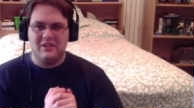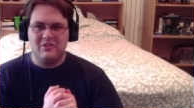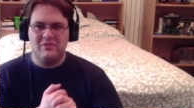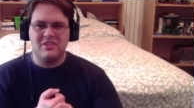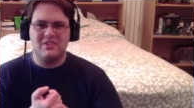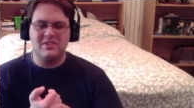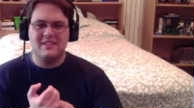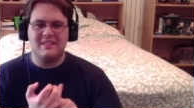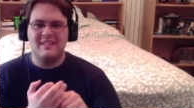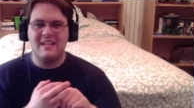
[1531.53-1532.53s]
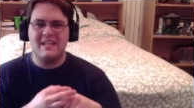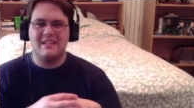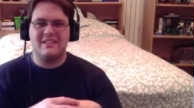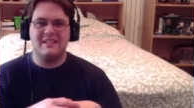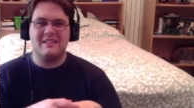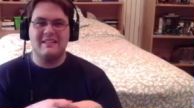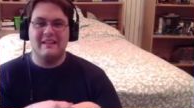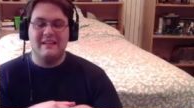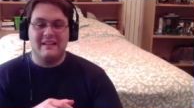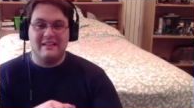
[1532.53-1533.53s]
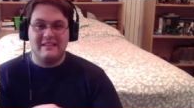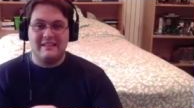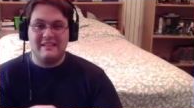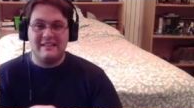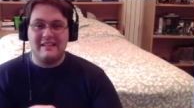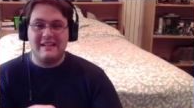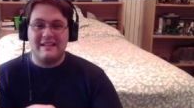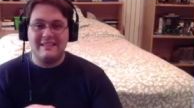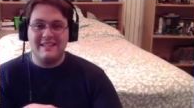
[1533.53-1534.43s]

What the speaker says: which is good to see. It's just, yeah,